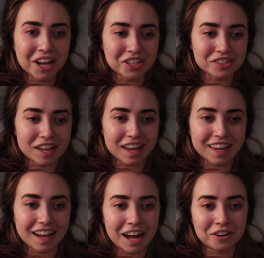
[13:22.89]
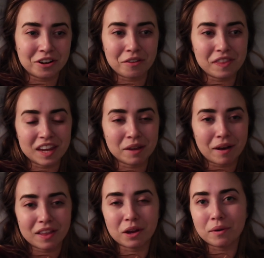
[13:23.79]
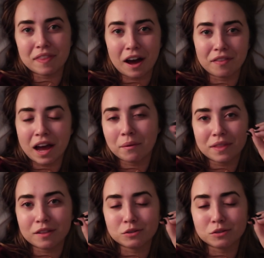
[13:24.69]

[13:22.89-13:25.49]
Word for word: just like I don't know thinking about like without that without